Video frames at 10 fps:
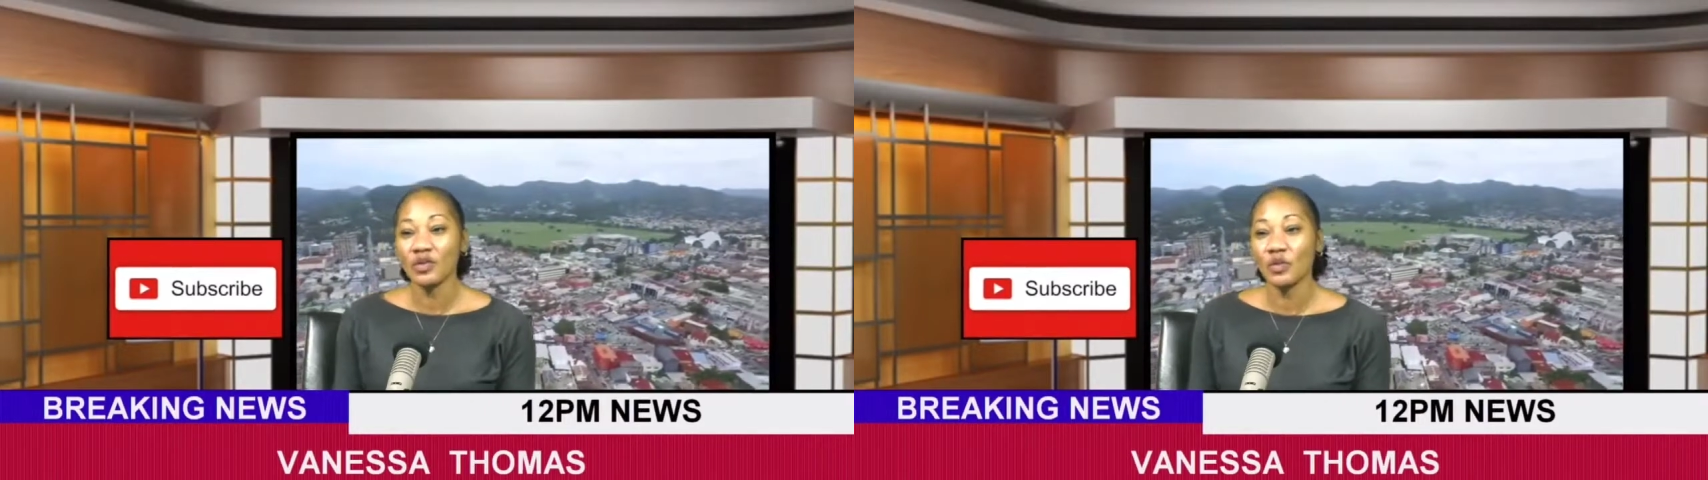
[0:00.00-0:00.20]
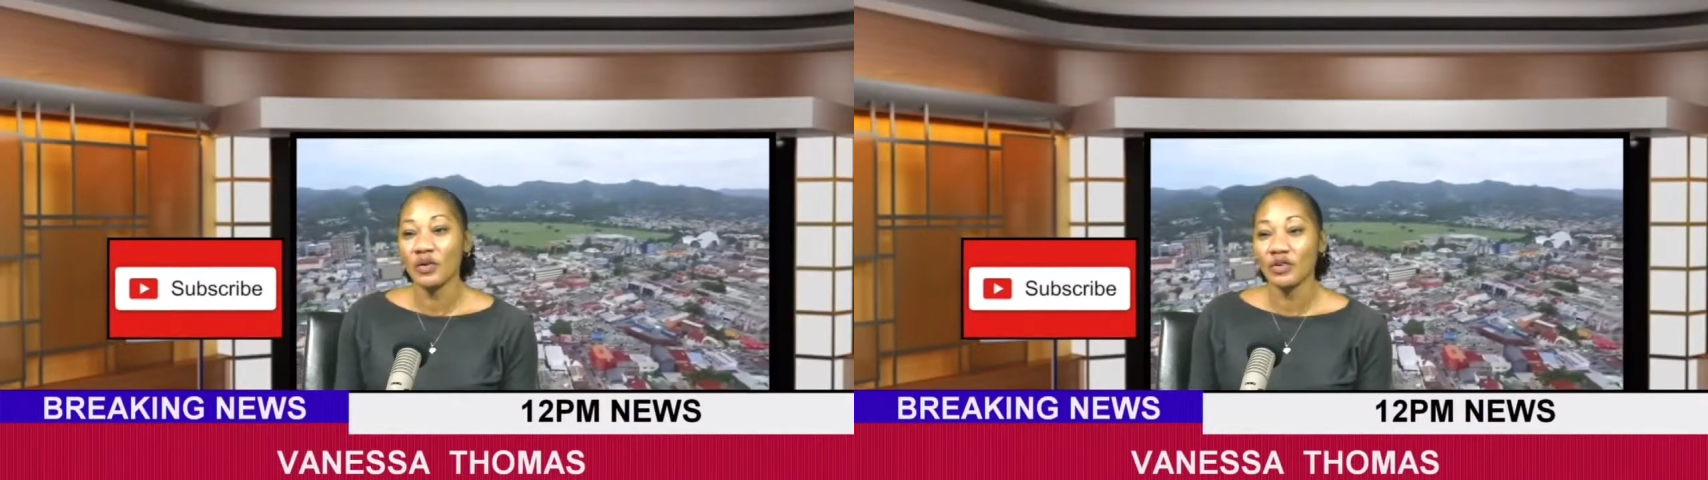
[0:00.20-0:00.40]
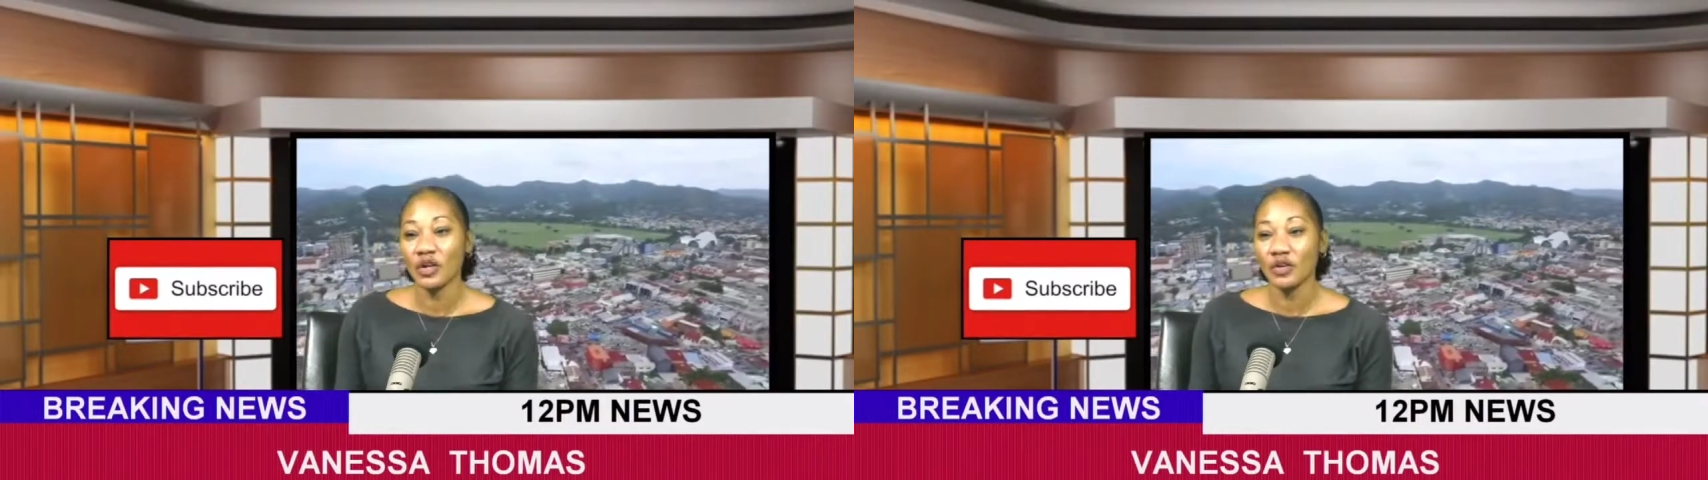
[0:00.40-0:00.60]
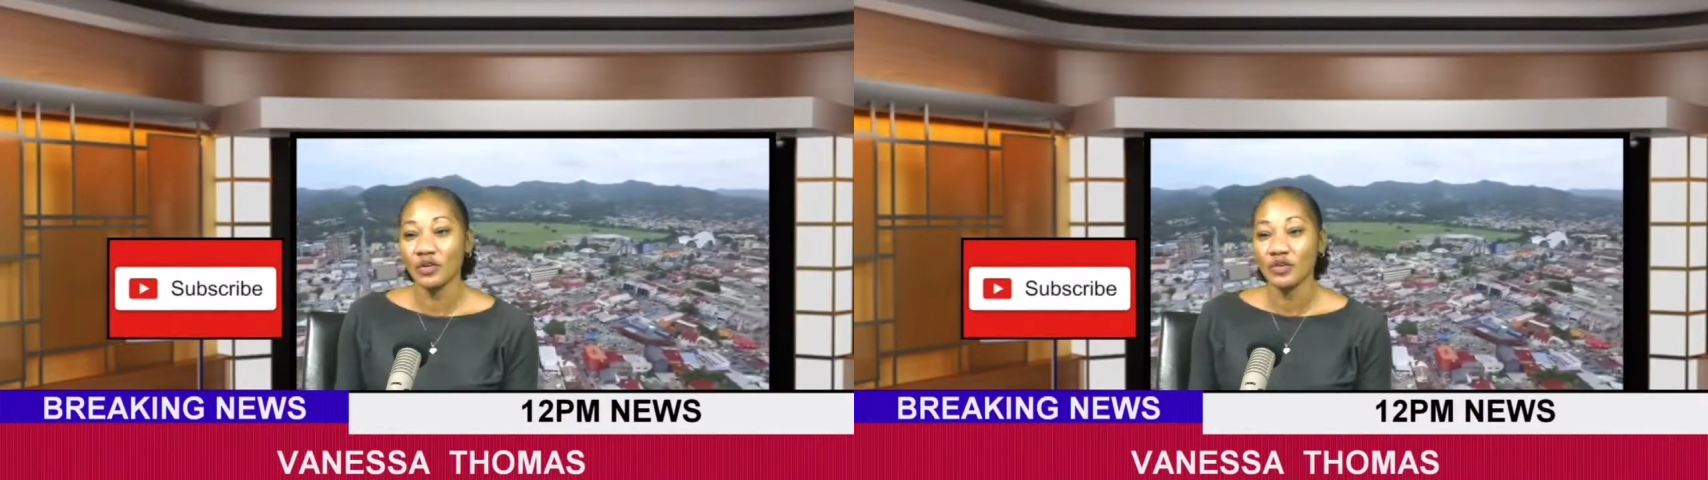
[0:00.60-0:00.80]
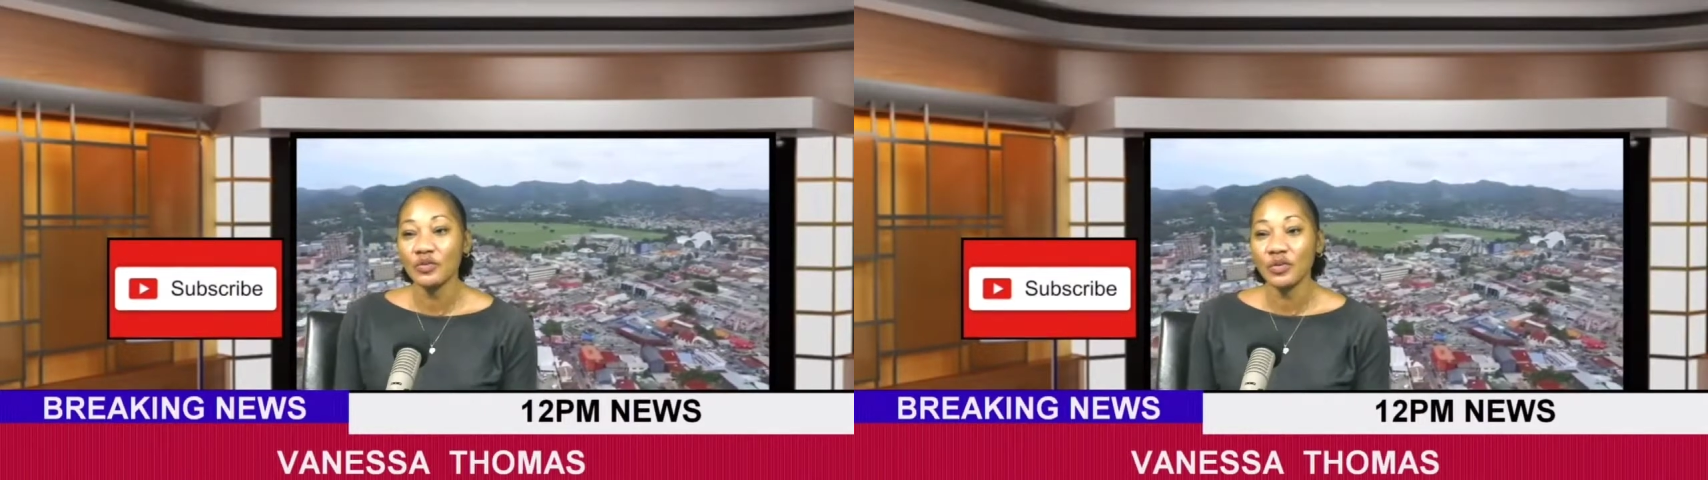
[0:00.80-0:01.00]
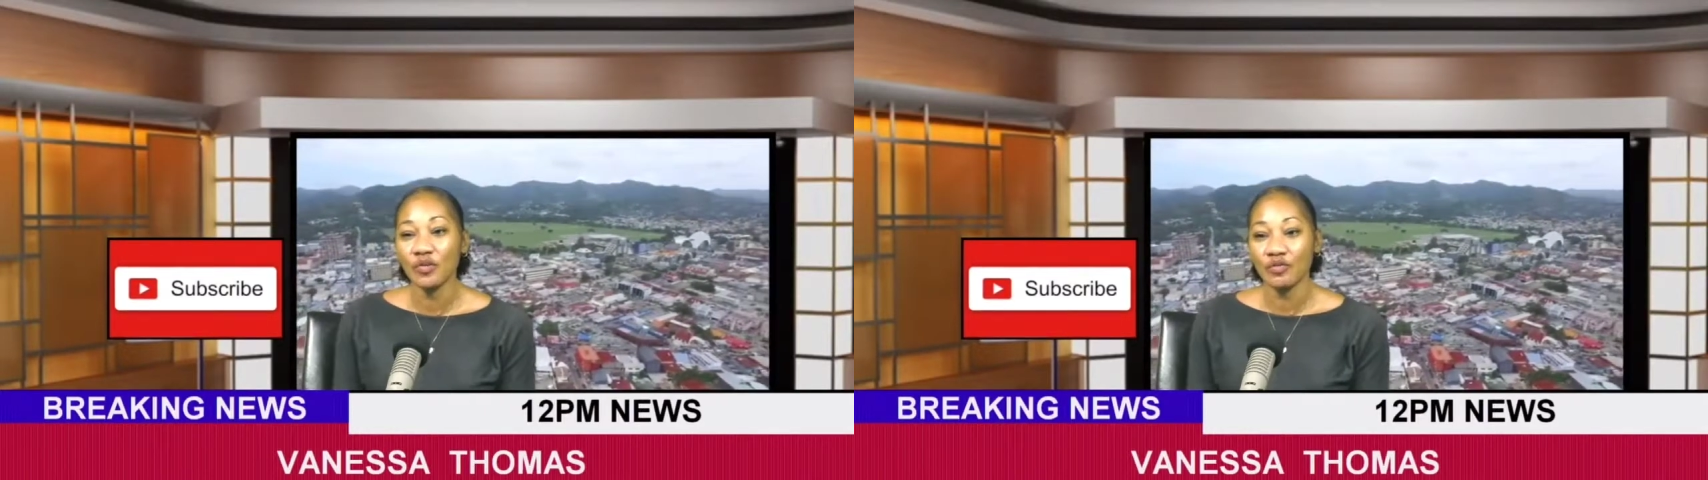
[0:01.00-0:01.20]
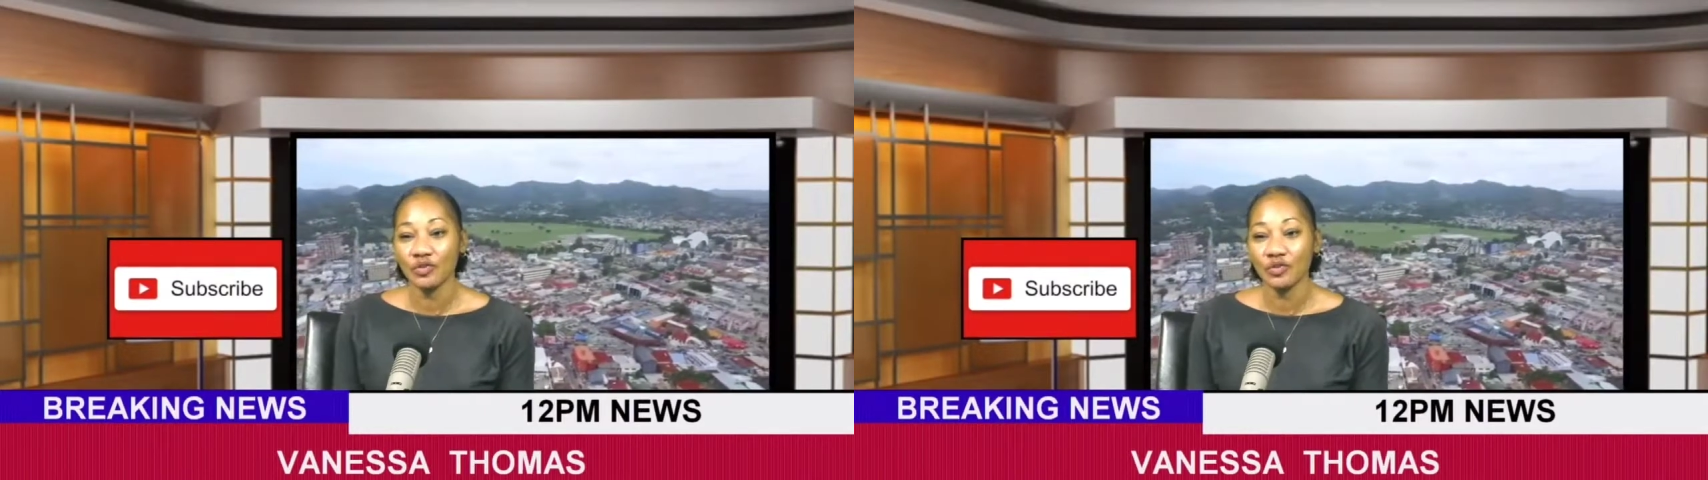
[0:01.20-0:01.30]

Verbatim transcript: 12 o'clock news on the